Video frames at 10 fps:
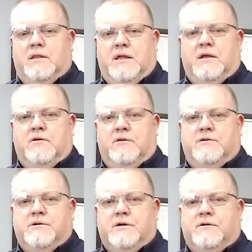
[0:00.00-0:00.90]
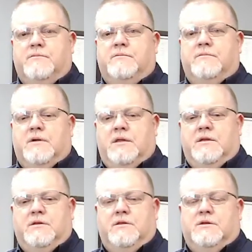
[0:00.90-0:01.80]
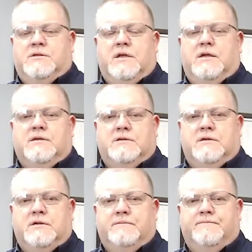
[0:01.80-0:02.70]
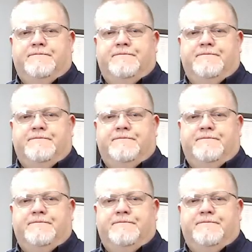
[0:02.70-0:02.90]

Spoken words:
letting go of the trigger, and then the scan is done.